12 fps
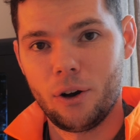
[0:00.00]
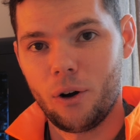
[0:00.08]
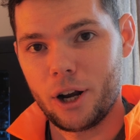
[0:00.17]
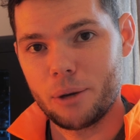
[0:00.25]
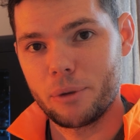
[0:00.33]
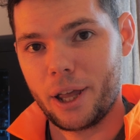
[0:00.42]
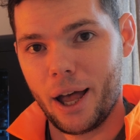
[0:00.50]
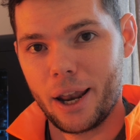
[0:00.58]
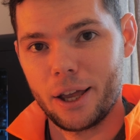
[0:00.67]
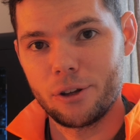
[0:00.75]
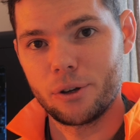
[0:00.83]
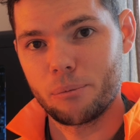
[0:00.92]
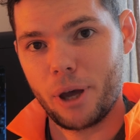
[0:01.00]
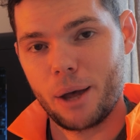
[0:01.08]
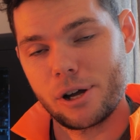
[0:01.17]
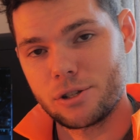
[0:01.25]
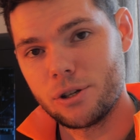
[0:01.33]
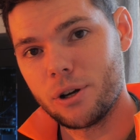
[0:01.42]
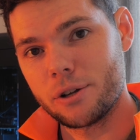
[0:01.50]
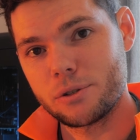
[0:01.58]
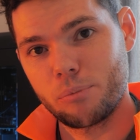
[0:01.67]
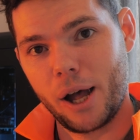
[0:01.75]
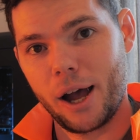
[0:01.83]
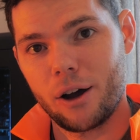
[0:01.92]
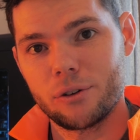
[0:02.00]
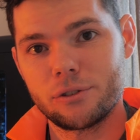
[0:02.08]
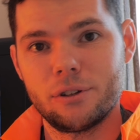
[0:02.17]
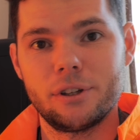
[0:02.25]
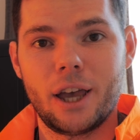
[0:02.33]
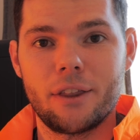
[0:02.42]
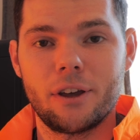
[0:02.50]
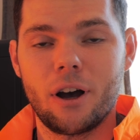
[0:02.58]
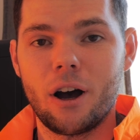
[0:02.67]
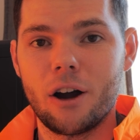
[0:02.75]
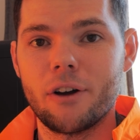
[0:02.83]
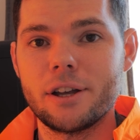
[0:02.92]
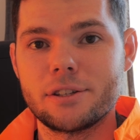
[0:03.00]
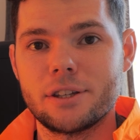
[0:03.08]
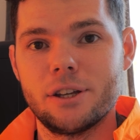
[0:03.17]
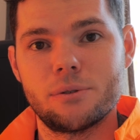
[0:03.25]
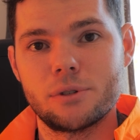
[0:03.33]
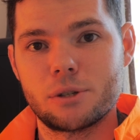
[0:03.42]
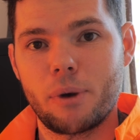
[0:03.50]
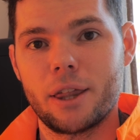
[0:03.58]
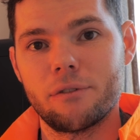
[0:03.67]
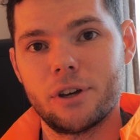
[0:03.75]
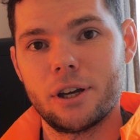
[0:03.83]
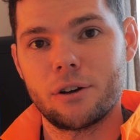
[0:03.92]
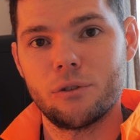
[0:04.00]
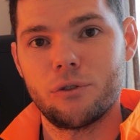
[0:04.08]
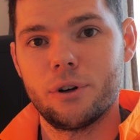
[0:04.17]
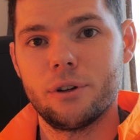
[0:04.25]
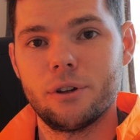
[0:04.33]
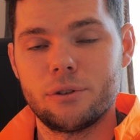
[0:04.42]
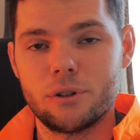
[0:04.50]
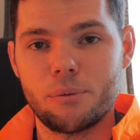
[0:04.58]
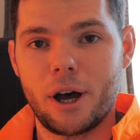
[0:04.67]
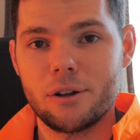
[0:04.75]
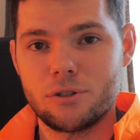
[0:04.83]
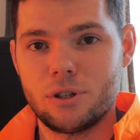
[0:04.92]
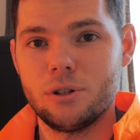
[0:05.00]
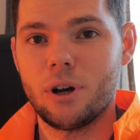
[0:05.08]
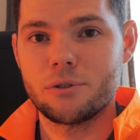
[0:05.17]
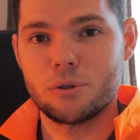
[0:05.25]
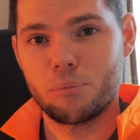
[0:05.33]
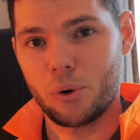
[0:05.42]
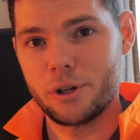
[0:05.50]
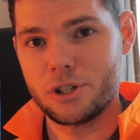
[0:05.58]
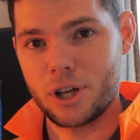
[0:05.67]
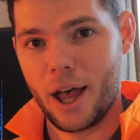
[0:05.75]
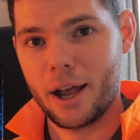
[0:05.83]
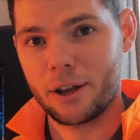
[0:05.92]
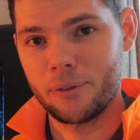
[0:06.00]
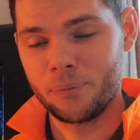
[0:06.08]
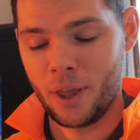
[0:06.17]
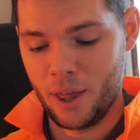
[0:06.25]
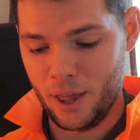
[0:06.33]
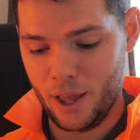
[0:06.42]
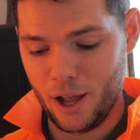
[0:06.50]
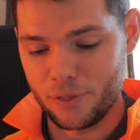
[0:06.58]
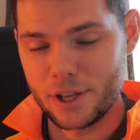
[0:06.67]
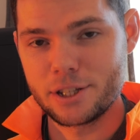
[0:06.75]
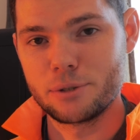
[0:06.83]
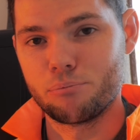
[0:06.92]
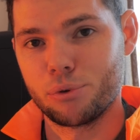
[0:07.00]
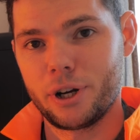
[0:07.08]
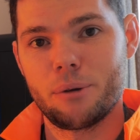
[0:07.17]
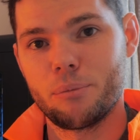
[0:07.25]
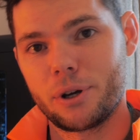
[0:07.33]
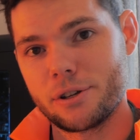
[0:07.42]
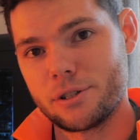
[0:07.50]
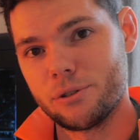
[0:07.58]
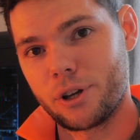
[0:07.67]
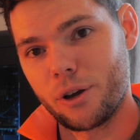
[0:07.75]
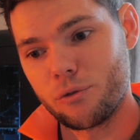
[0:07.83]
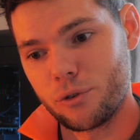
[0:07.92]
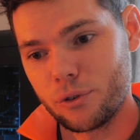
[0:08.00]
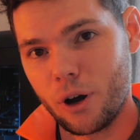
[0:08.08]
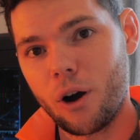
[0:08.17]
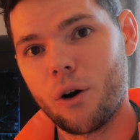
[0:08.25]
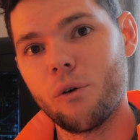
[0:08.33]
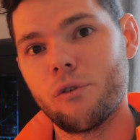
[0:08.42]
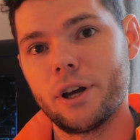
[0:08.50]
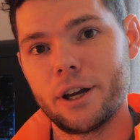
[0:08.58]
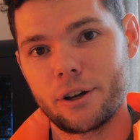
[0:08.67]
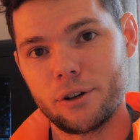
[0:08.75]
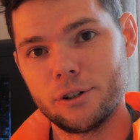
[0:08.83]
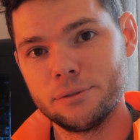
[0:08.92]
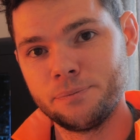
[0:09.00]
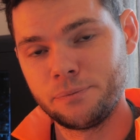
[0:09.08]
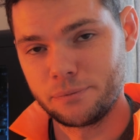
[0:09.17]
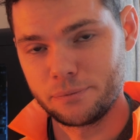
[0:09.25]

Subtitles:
On ClickMechanic, you can pay about £200 and you can get the RAC to inspect the vehicle for you. They'll do about a 200-point check. And this is brilliant because it will go through the whole vehicle.